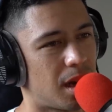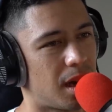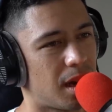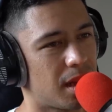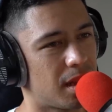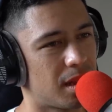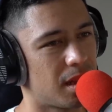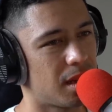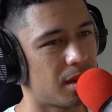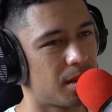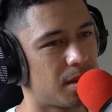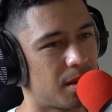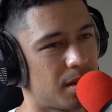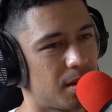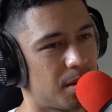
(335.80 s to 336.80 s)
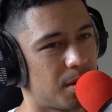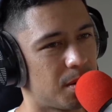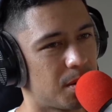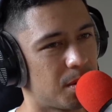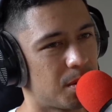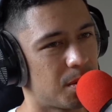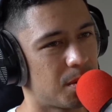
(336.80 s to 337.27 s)
I think
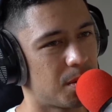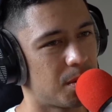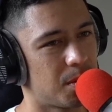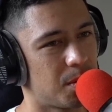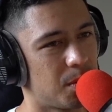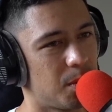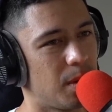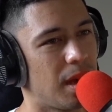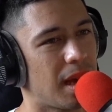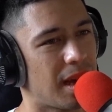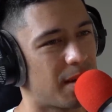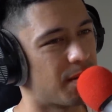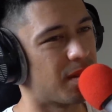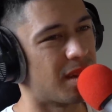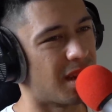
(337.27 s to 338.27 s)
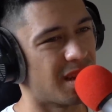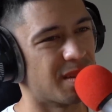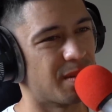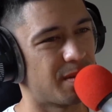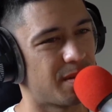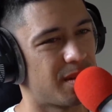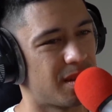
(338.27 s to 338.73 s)
we have
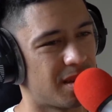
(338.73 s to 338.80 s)
enough.